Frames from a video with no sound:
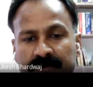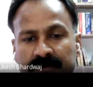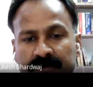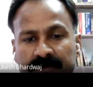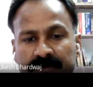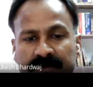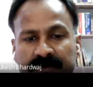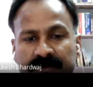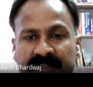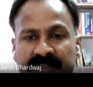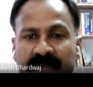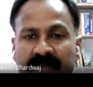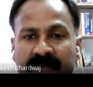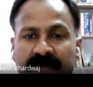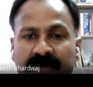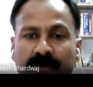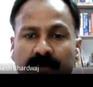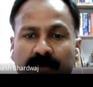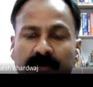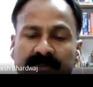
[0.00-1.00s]
Just have a
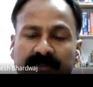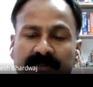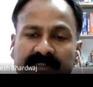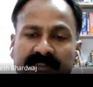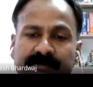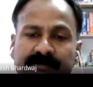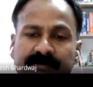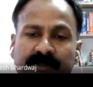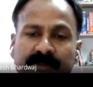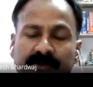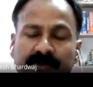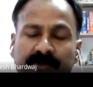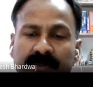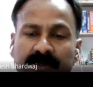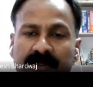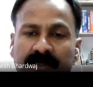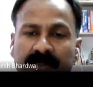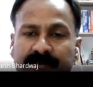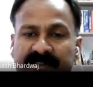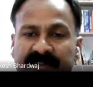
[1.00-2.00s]
look in this pictorial
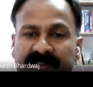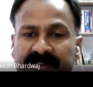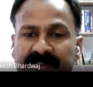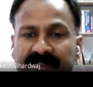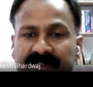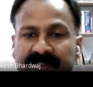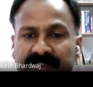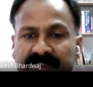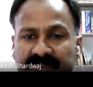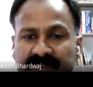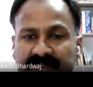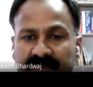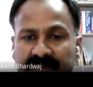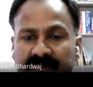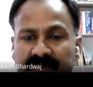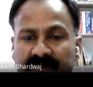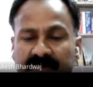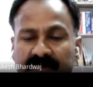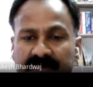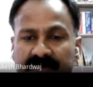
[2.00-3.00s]
representation
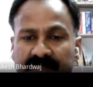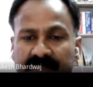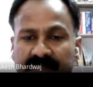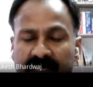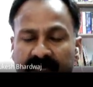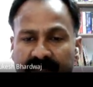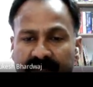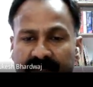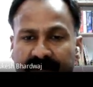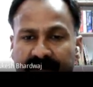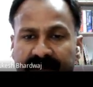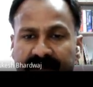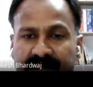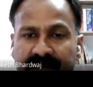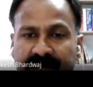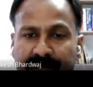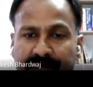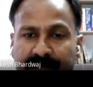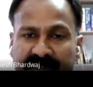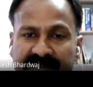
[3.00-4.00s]
or the diagrammatic
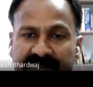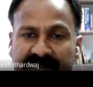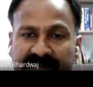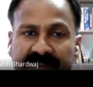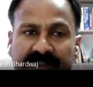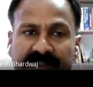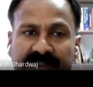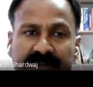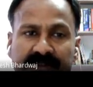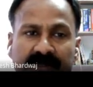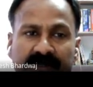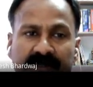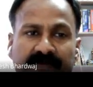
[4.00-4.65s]
representation of